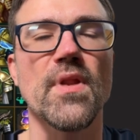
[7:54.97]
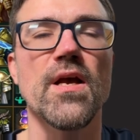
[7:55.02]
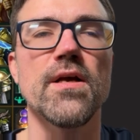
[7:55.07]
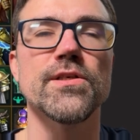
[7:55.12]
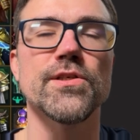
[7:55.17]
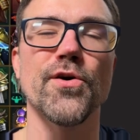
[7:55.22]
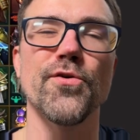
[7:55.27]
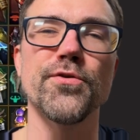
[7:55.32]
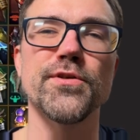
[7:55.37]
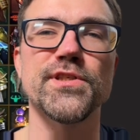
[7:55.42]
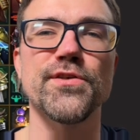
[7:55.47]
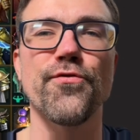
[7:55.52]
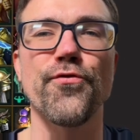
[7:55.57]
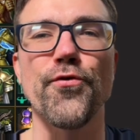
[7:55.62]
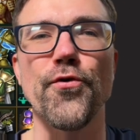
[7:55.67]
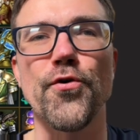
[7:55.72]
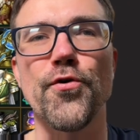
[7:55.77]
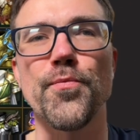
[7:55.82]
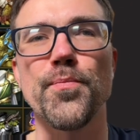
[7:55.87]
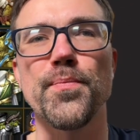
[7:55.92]
So it's a
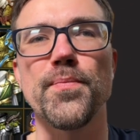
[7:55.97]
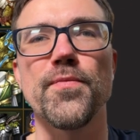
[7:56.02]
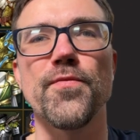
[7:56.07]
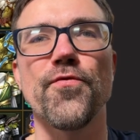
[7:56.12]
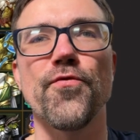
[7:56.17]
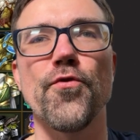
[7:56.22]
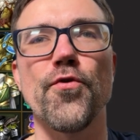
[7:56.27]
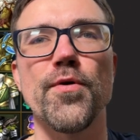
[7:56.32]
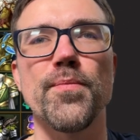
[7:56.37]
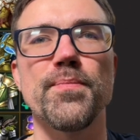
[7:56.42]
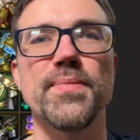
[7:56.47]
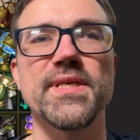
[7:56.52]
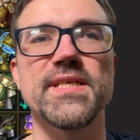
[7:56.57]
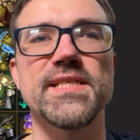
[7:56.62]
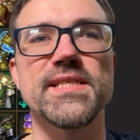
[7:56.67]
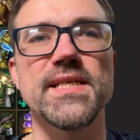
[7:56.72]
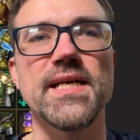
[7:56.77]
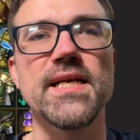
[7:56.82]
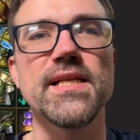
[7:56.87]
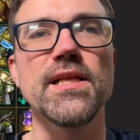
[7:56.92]

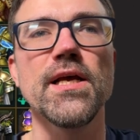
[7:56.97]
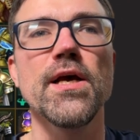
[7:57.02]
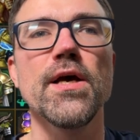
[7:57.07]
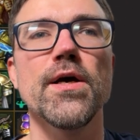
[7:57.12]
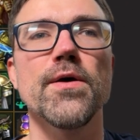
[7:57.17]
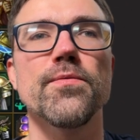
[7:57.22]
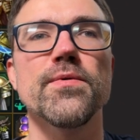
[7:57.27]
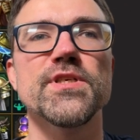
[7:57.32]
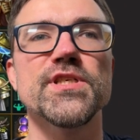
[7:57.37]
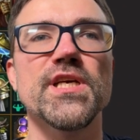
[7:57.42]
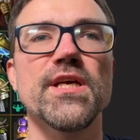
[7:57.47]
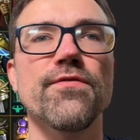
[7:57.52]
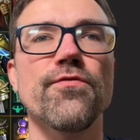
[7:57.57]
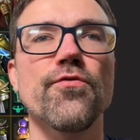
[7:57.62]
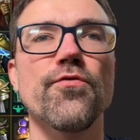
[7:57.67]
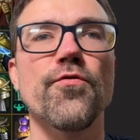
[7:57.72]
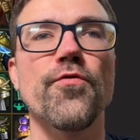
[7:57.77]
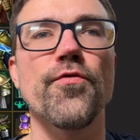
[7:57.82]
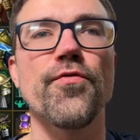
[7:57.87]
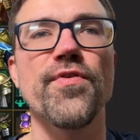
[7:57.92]
4-piece set which give
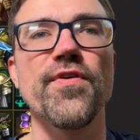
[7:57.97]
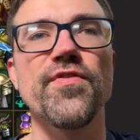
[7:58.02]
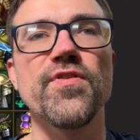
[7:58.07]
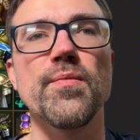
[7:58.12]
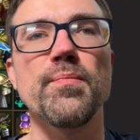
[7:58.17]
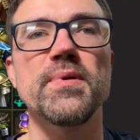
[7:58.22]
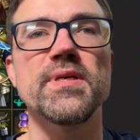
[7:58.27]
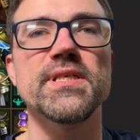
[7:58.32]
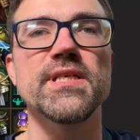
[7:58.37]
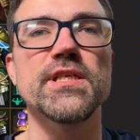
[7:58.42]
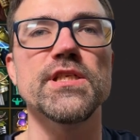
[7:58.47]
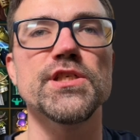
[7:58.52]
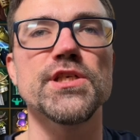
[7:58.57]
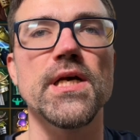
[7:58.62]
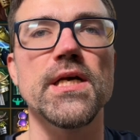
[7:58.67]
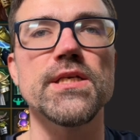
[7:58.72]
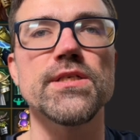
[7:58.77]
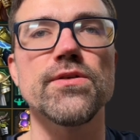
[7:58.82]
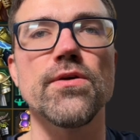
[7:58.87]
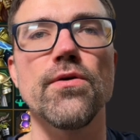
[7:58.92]
you 50%
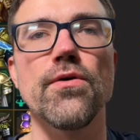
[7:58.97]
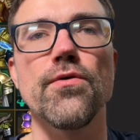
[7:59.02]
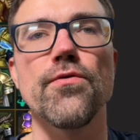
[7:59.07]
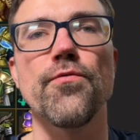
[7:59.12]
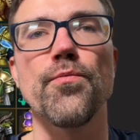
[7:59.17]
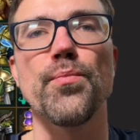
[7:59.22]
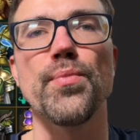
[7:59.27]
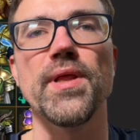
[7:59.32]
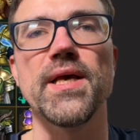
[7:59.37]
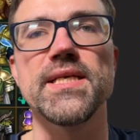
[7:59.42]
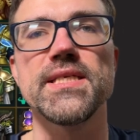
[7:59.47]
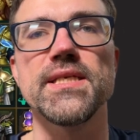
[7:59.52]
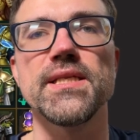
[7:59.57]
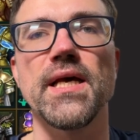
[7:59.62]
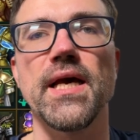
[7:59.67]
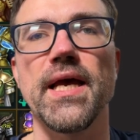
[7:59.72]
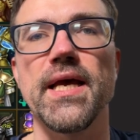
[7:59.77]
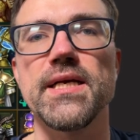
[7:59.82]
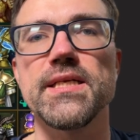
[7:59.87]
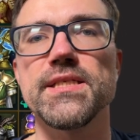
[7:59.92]
chance of
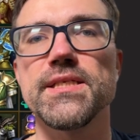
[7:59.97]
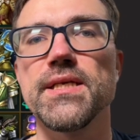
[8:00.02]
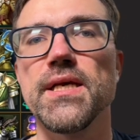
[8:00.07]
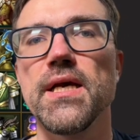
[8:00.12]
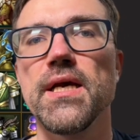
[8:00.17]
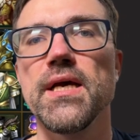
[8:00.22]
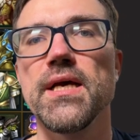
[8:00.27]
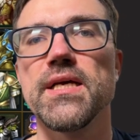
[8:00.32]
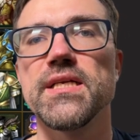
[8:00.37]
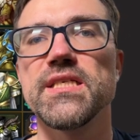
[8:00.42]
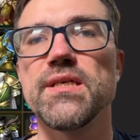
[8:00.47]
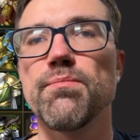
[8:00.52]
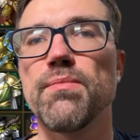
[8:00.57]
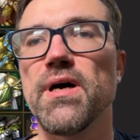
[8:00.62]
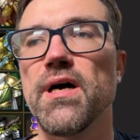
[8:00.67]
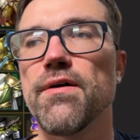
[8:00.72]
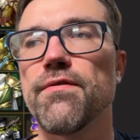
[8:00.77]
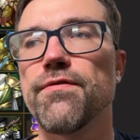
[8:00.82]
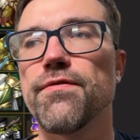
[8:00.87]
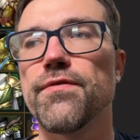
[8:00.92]
placing Hex
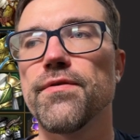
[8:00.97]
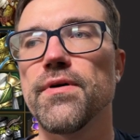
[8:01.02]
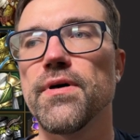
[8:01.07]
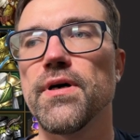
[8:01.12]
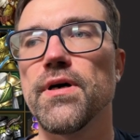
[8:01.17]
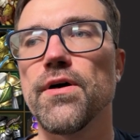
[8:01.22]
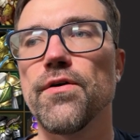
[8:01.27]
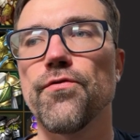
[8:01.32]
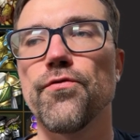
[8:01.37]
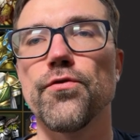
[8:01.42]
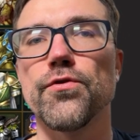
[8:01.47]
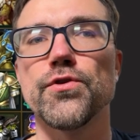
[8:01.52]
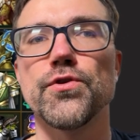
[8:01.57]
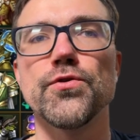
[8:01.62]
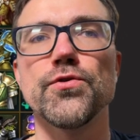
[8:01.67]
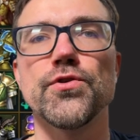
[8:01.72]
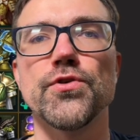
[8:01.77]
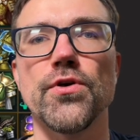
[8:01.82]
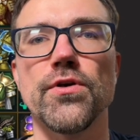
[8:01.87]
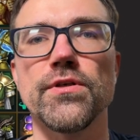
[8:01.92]
debuff for
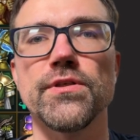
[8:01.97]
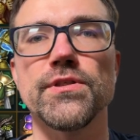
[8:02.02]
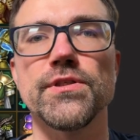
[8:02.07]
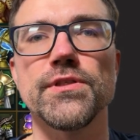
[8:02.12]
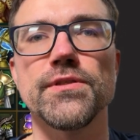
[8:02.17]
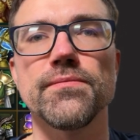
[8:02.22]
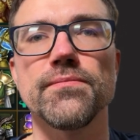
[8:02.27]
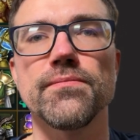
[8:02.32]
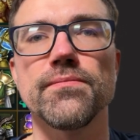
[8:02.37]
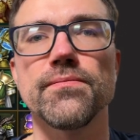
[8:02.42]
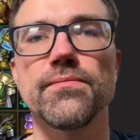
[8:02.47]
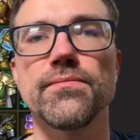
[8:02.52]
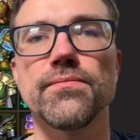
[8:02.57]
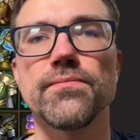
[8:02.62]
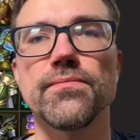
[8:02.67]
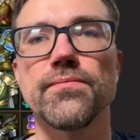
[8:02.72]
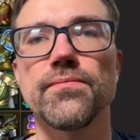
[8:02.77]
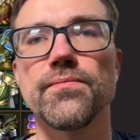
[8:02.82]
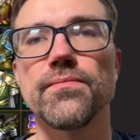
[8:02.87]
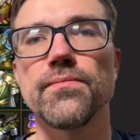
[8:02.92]
2 turns.
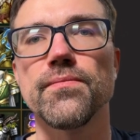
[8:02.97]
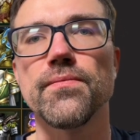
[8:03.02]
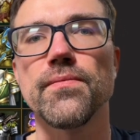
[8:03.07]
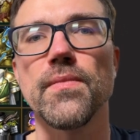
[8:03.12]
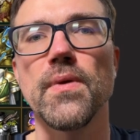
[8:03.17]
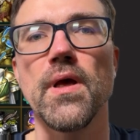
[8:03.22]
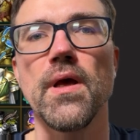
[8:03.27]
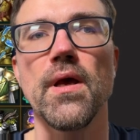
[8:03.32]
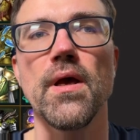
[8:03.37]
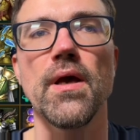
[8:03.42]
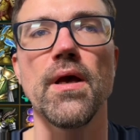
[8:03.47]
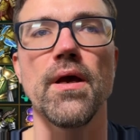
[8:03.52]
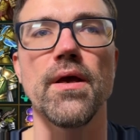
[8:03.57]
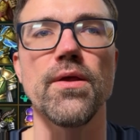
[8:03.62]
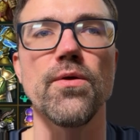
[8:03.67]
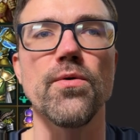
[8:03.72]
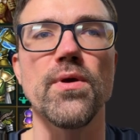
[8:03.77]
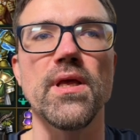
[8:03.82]
You